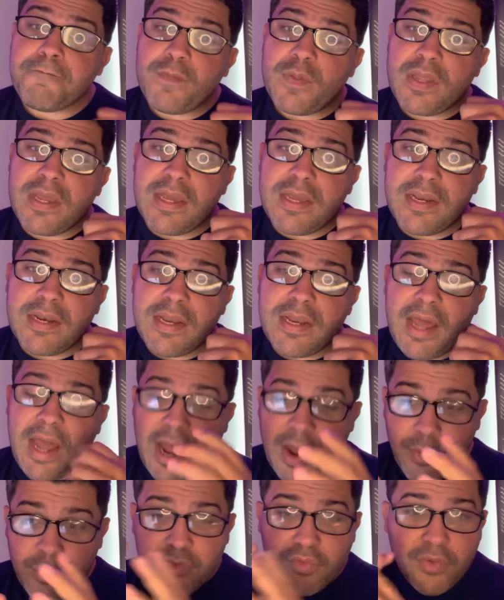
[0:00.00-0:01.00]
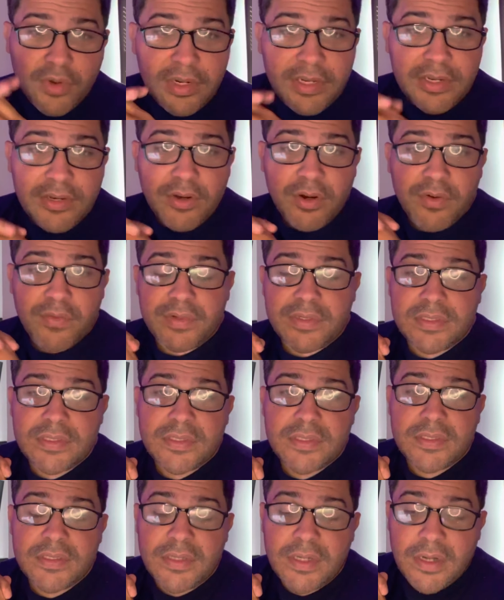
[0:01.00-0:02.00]
and I was really
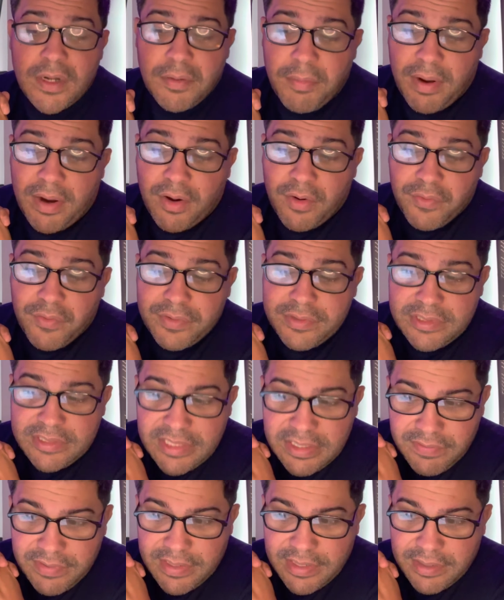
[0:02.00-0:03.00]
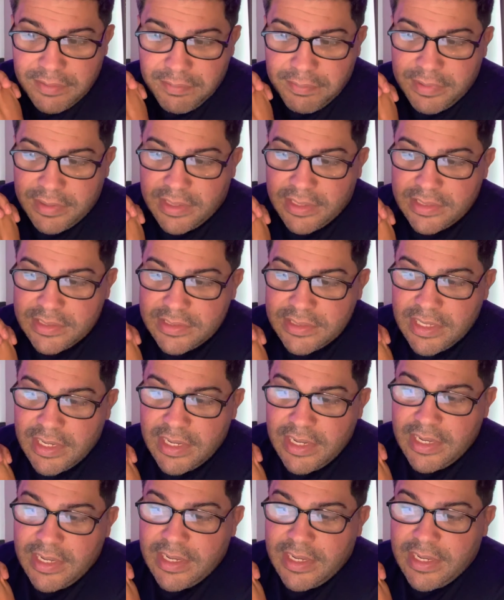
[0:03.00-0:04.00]
nervous about receiving it because
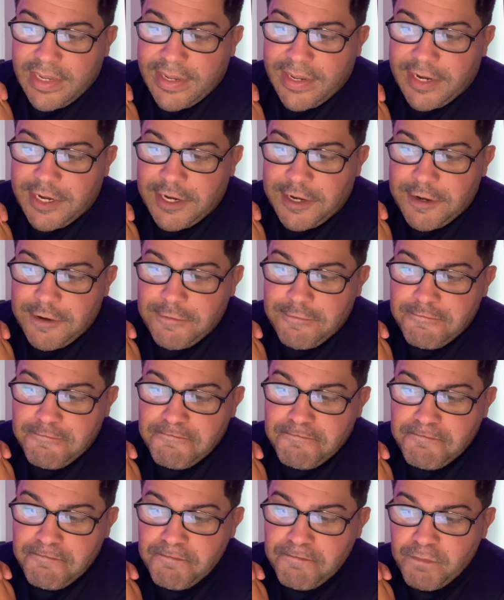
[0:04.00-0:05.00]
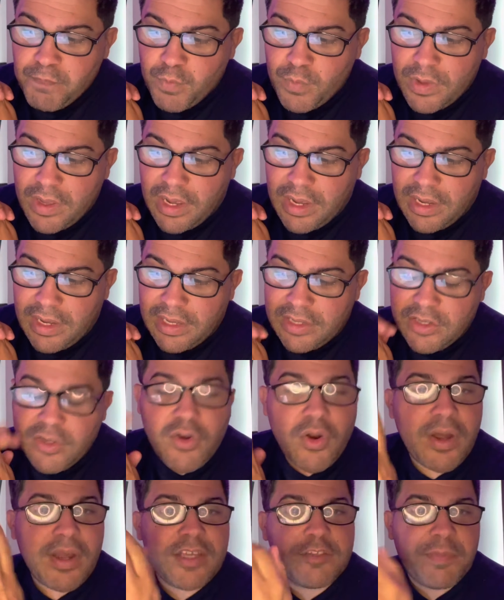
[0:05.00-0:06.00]

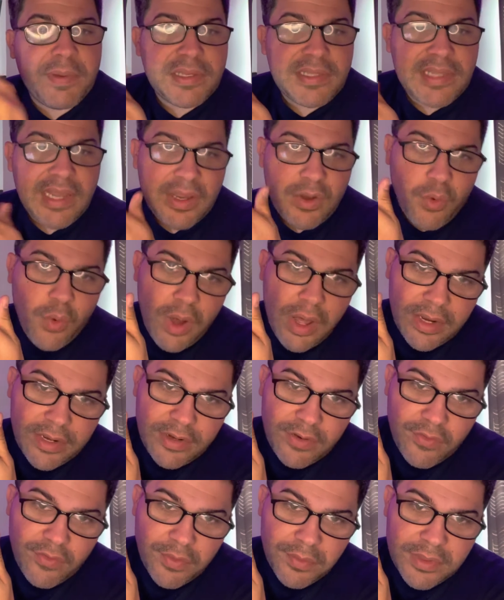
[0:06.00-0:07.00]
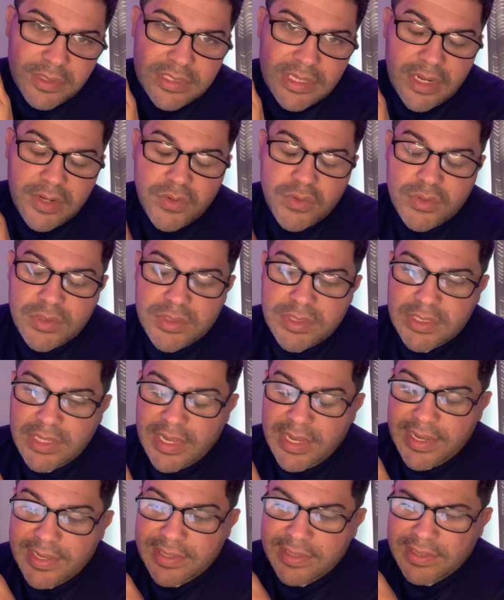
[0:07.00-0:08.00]
I expect high quality from this house,
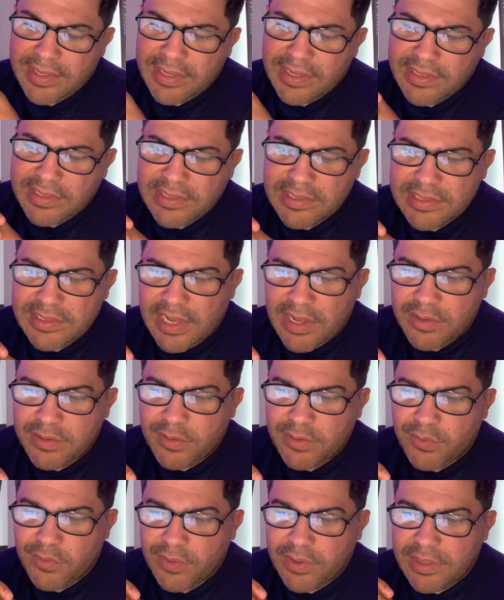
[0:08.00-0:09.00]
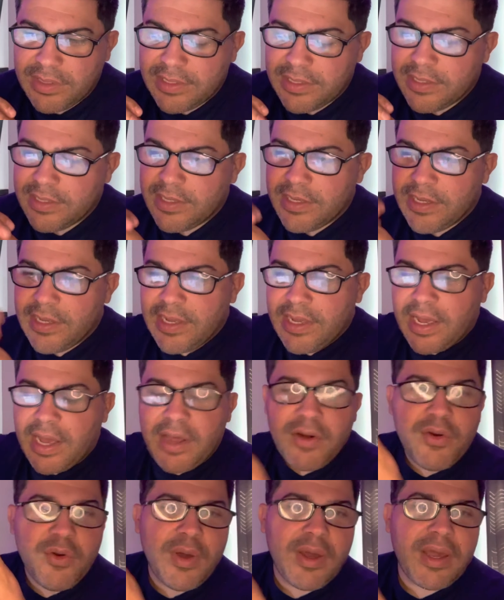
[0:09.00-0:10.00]
and it just sounded really, I
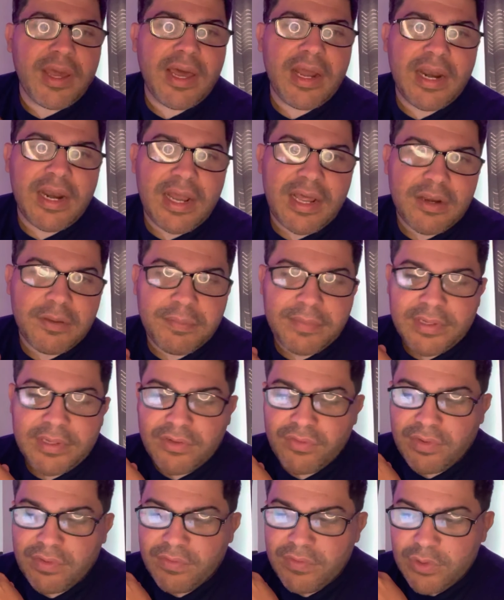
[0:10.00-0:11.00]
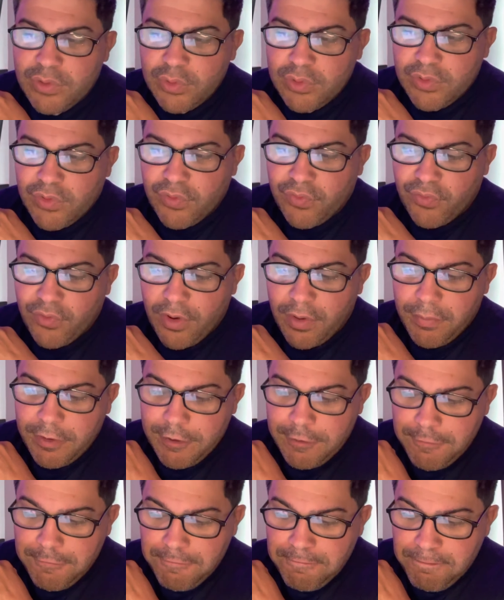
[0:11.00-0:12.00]
don't know, I got a lot of mixed reviews from
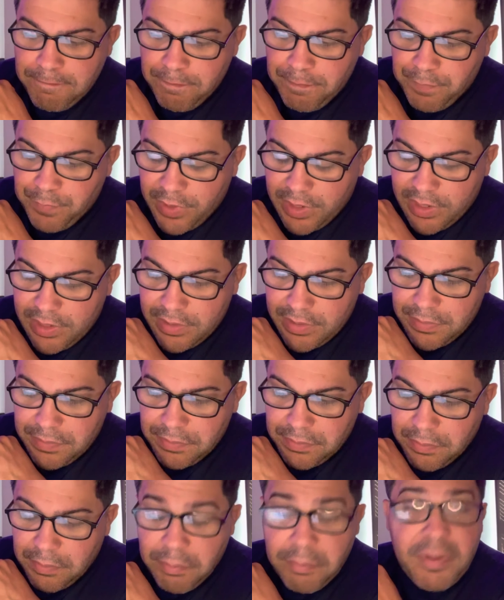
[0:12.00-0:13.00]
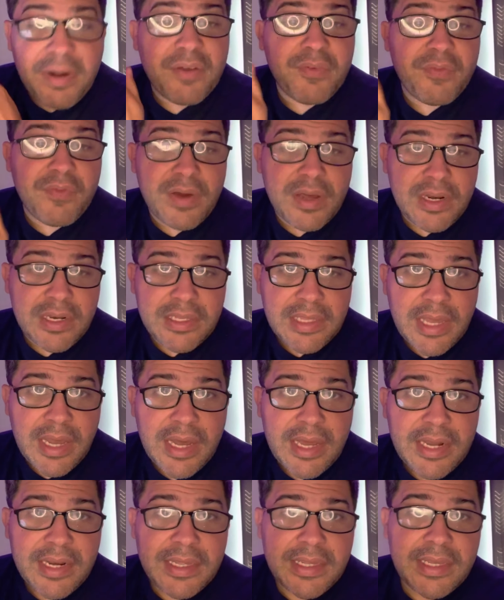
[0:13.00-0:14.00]
it. But I finally
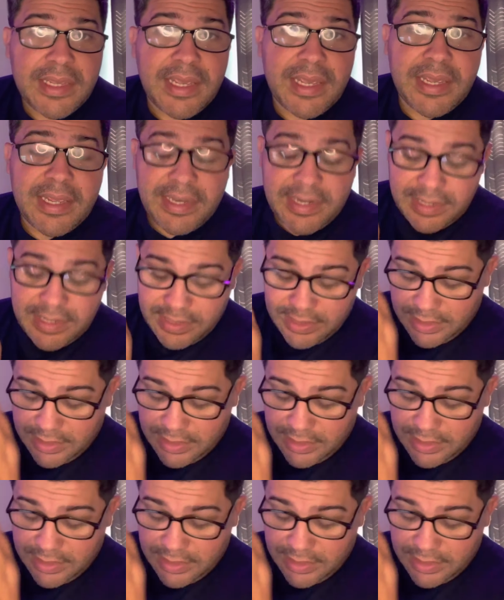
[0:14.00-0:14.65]
got it, and